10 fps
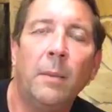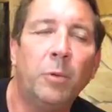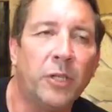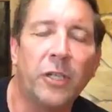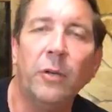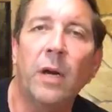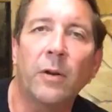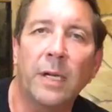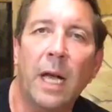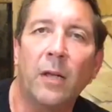put
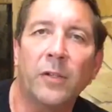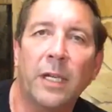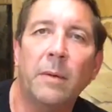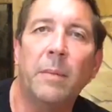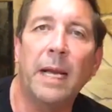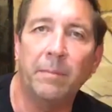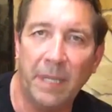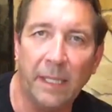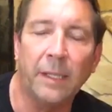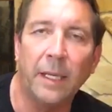$200 into my
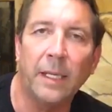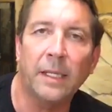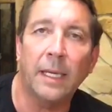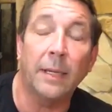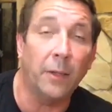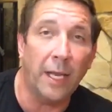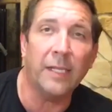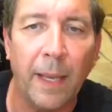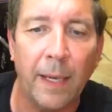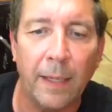business, and
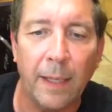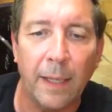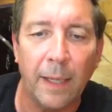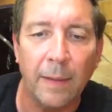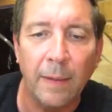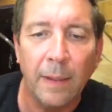last, and uh,